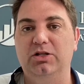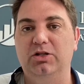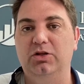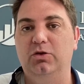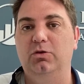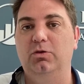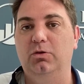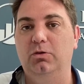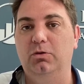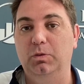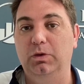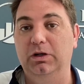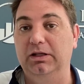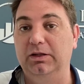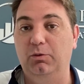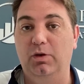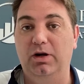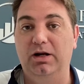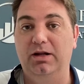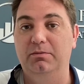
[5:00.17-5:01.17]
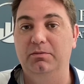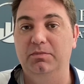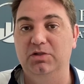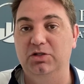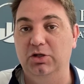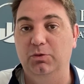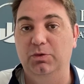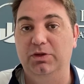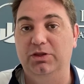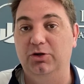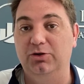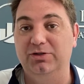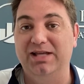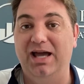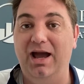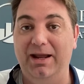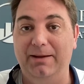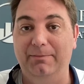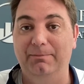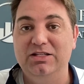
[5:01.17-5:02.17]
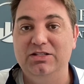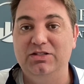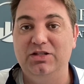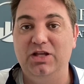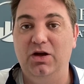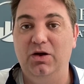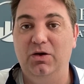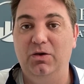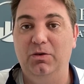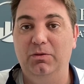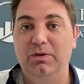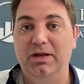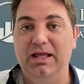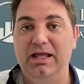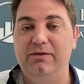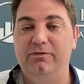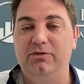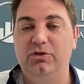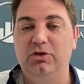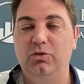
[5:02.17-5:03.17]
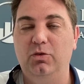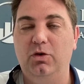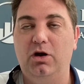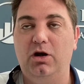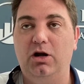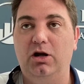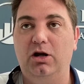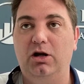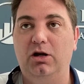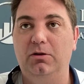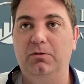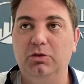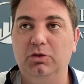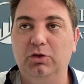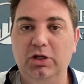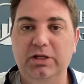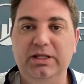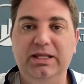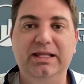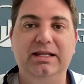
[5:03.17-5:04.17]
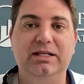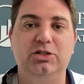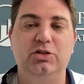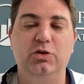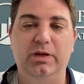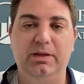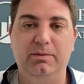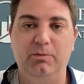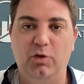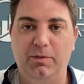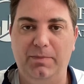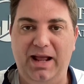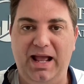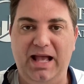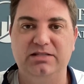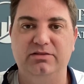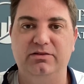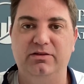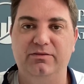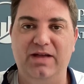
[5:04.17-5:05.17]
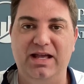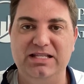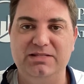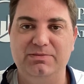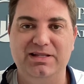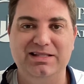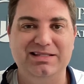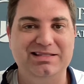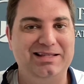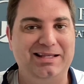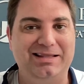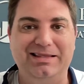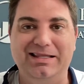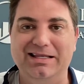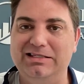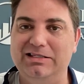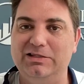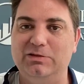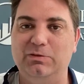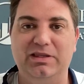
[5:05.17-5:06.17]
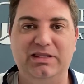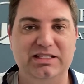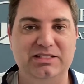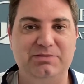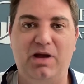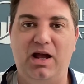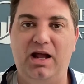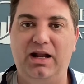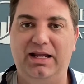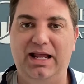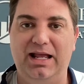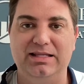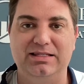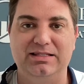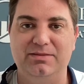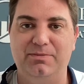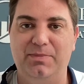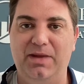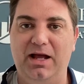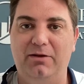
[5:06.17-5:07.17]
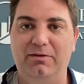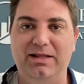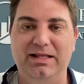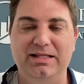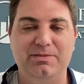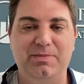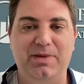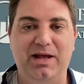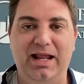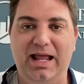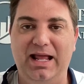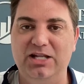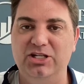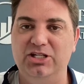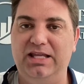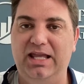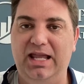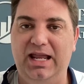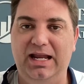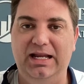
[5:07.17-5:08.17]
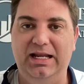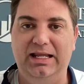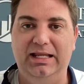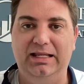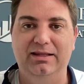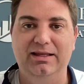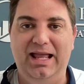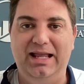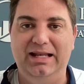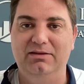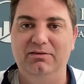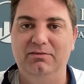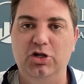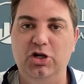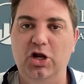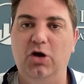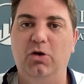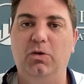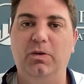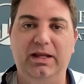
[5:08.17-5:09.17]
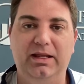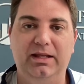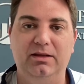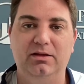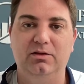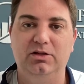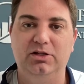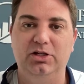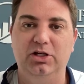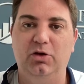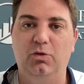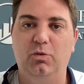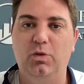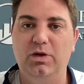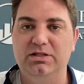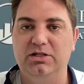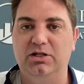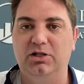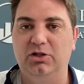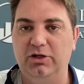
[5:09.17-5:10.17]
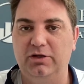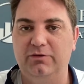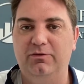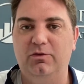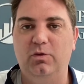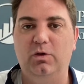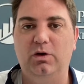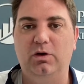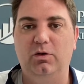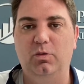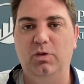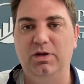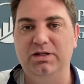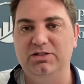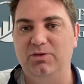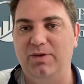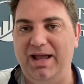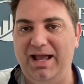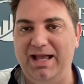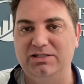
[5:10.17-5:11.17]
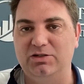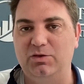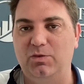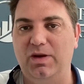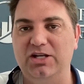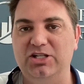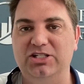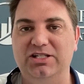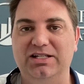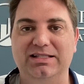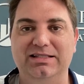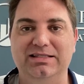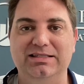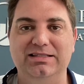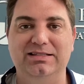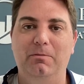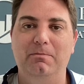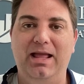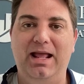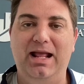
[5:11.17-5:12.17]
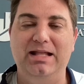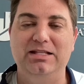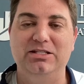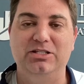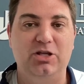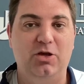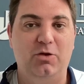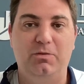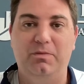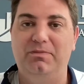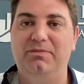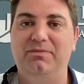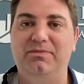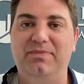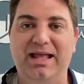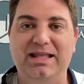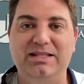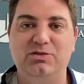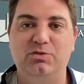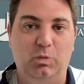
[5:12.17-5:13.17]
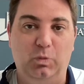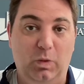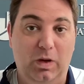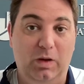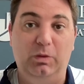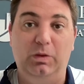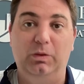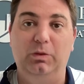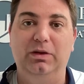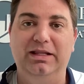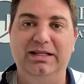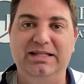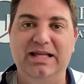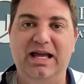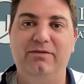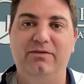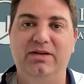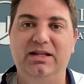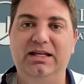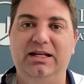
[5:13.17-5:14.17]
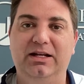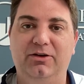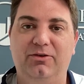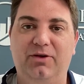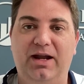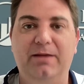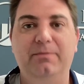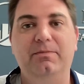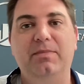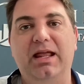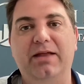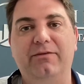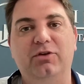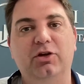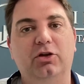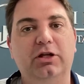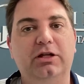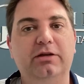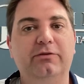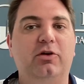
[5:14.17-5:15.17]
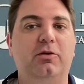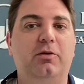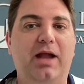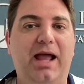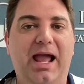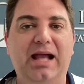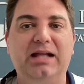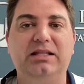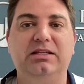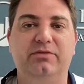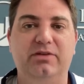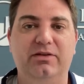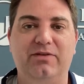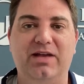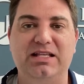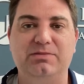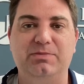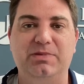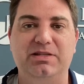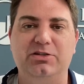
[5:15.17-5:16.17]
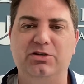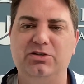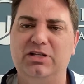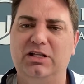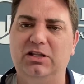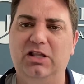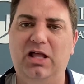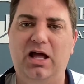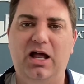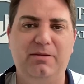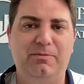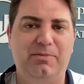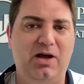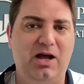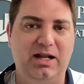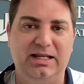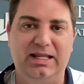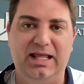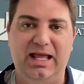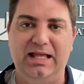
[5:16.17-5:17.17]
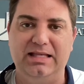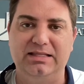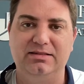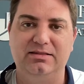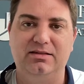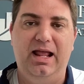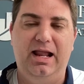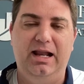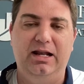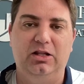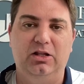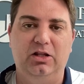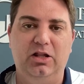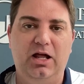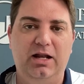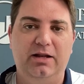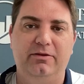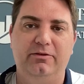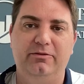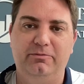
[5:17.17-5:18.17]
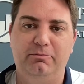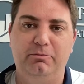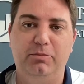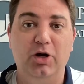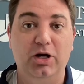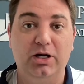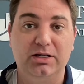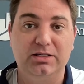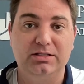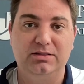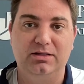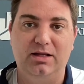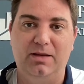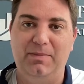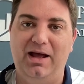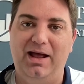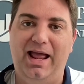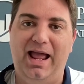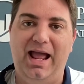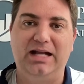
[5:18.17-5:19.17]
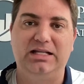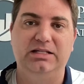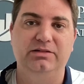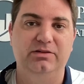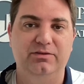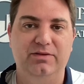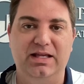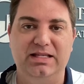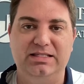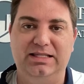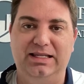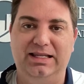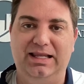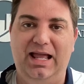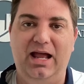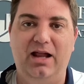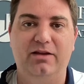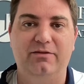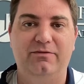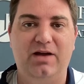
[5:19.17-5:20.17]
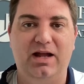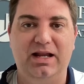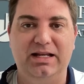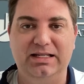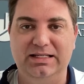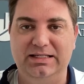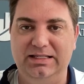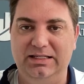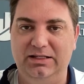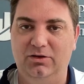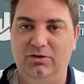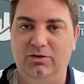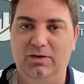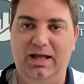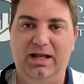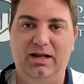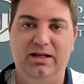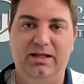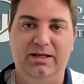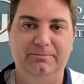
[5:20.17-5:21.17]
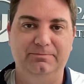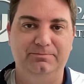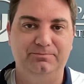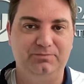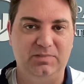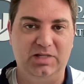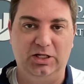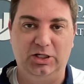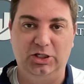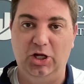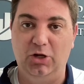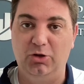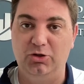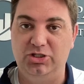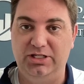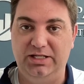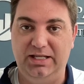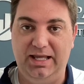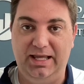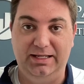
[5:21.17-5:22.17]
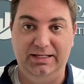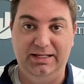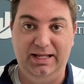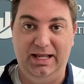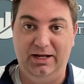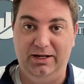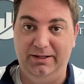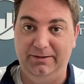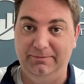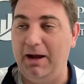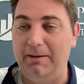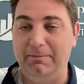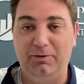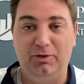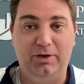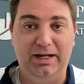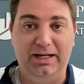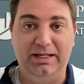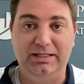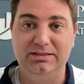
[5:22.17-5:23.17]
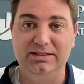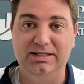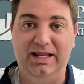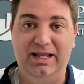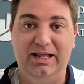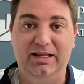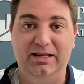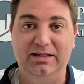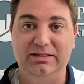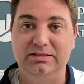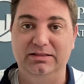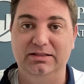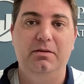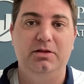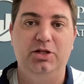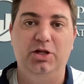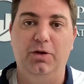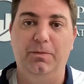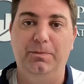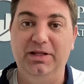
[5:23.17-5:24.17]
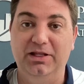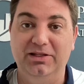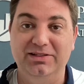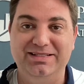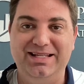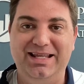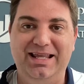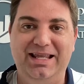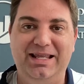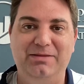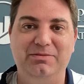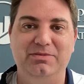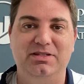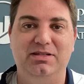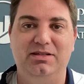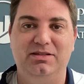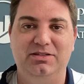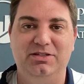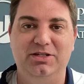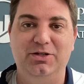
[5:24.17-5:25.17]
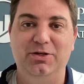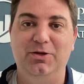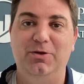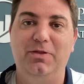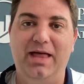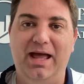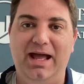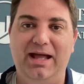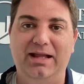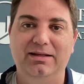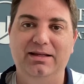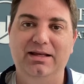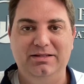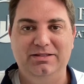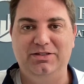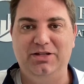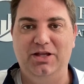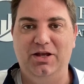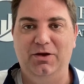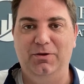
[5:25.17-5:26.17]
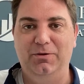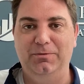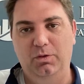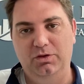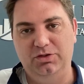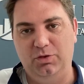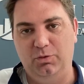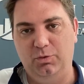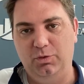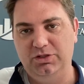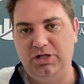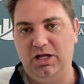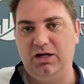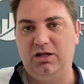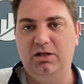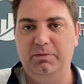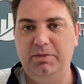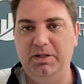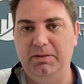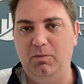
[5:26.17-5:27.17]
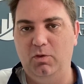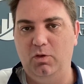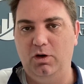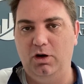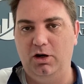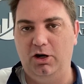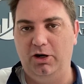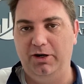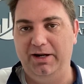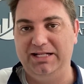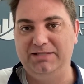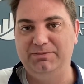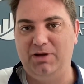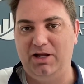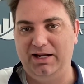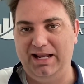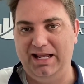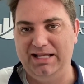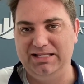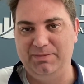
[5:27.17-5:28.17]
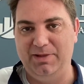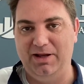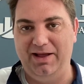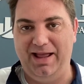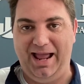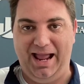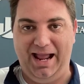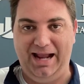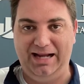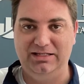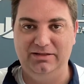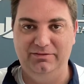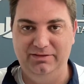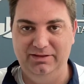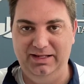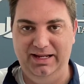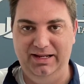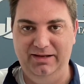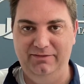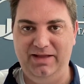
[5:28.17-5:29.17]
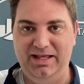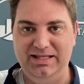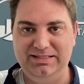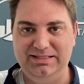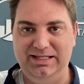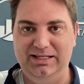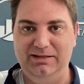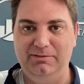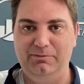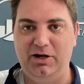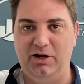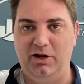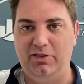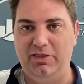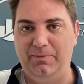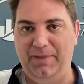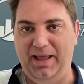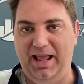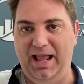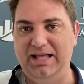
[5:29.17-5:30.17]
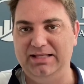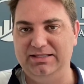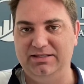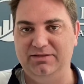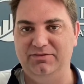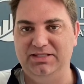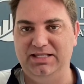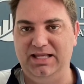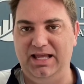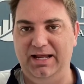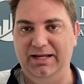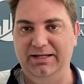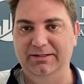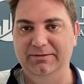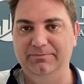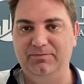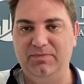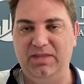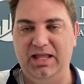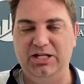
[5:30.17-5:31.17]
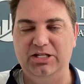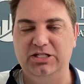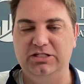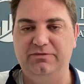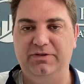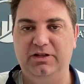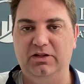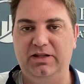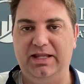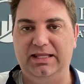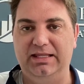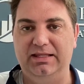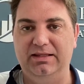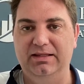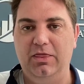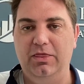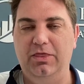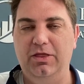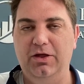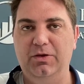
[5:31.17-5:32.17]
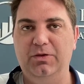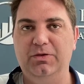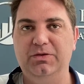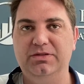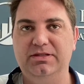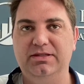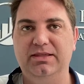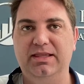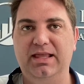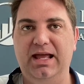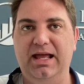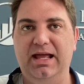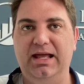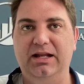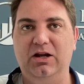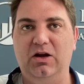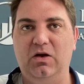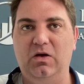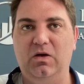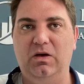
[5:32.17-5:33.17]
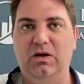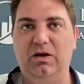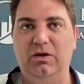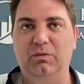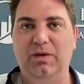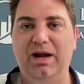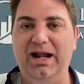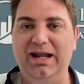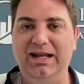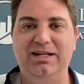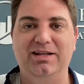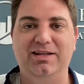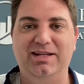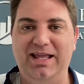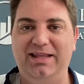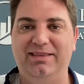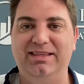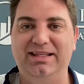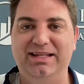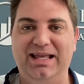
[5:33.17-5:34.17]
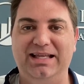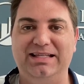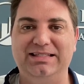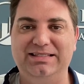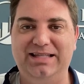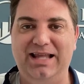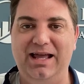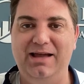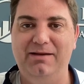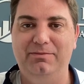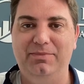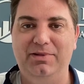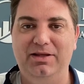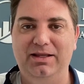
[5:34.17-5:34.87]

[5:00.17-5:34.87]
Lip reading: you really want to do with your time. So if you are looking at doing more passive investments, like this is what this podcast is about. It's about educating and knowing, what to look for, what to ask questions. And so that's what we'll really dive in here, right? If you're looking for active investments, there's a lot of podcasts and a lot of books about active investing, how to find a deal, how to negotiate, how to operate and, build teams to do that. So we'll talk a little bit more on our next podcast about active investing, but on the passive side, I just feel like those that are ready to take the next step